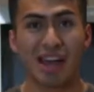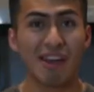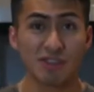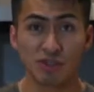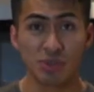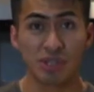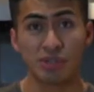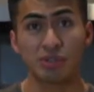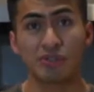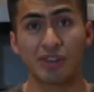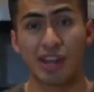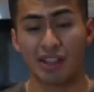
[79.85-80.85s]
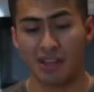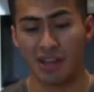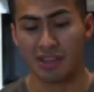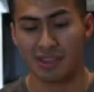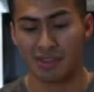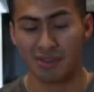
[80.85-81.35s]
I have a sweet tooth and I
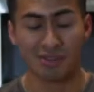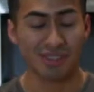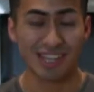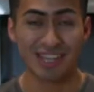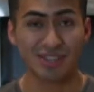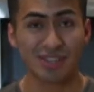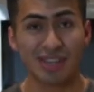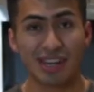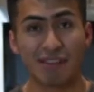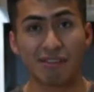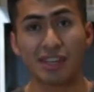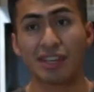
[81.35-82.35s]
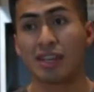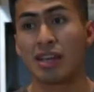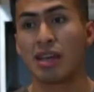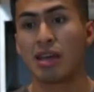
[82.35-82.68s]
thought, you know, it tastes good and everything.